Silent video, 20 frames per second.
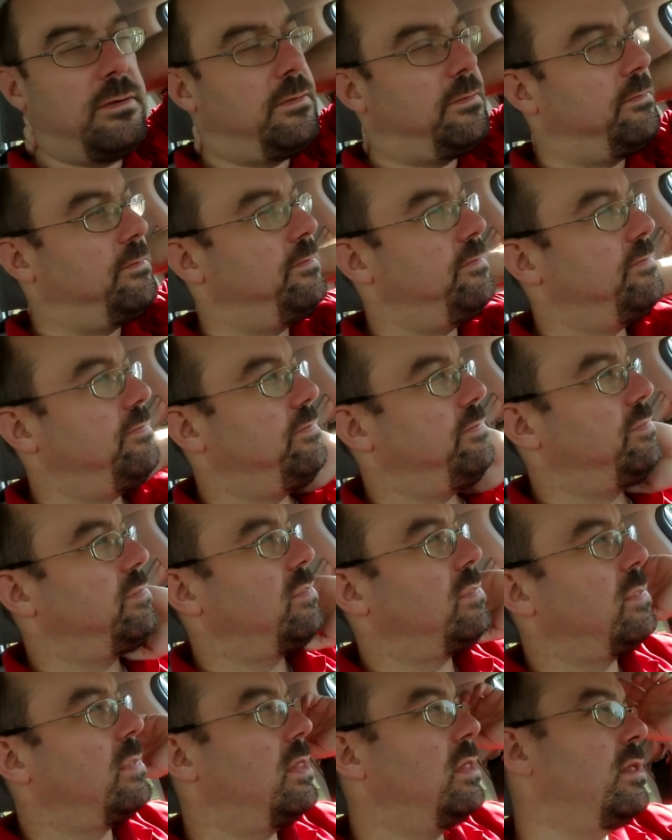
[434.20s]

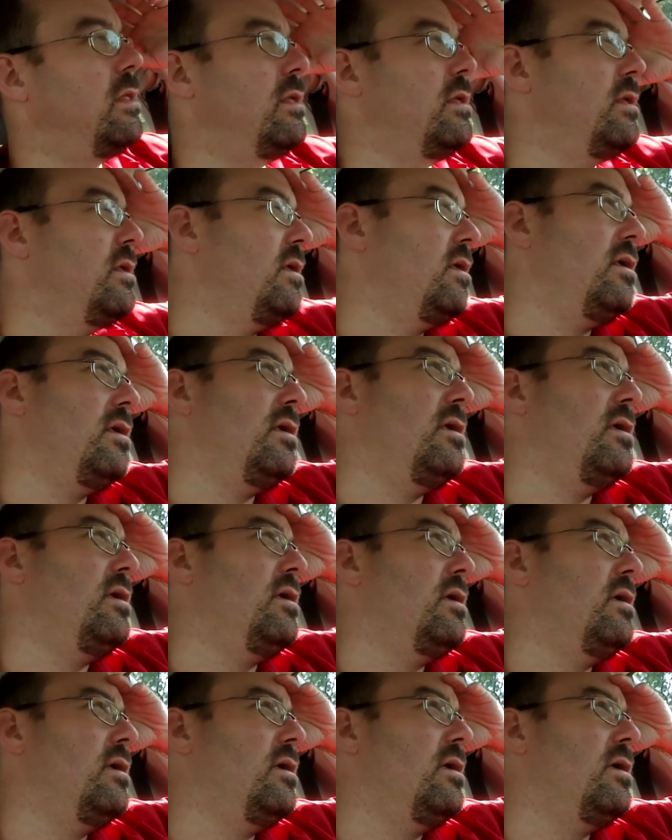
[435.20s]

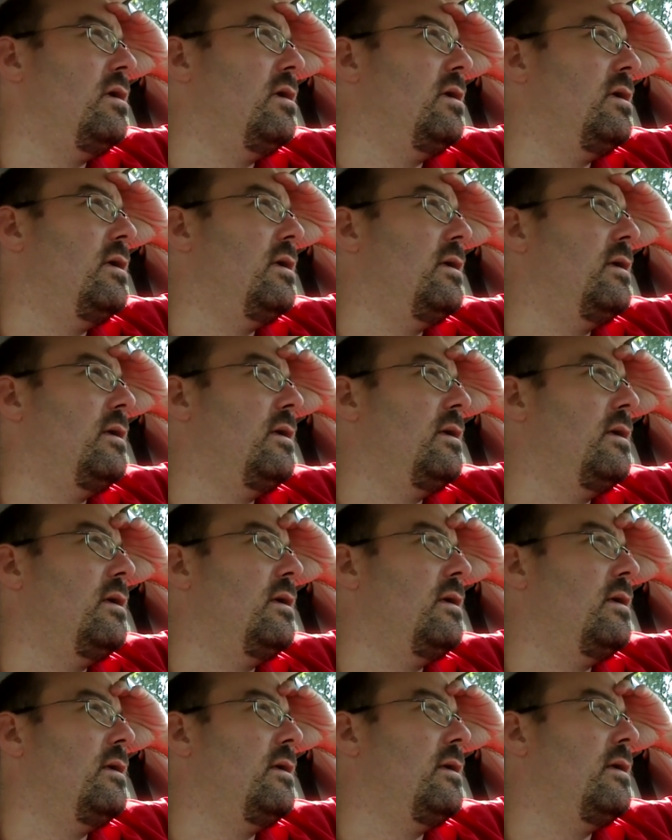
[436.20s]

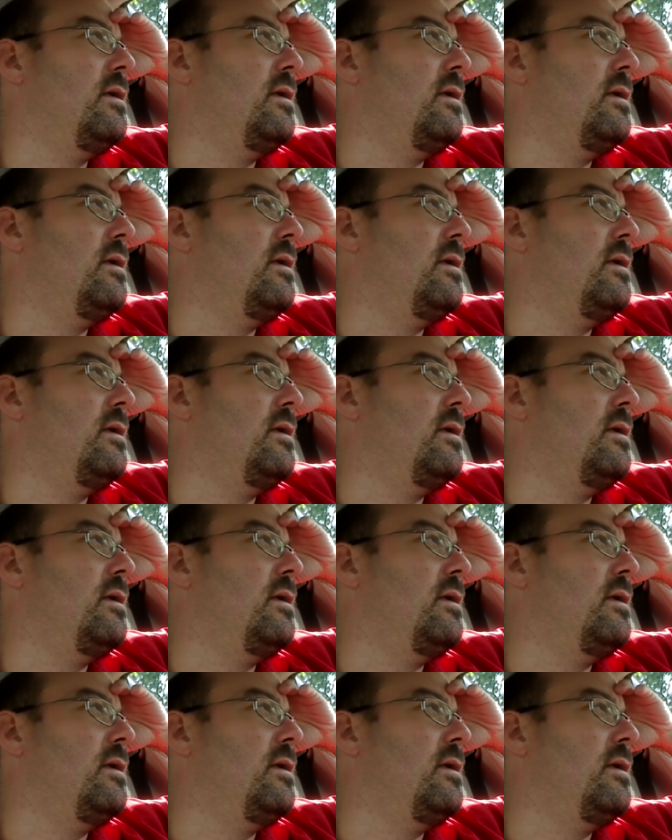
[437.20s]
No one is speaking in this clip.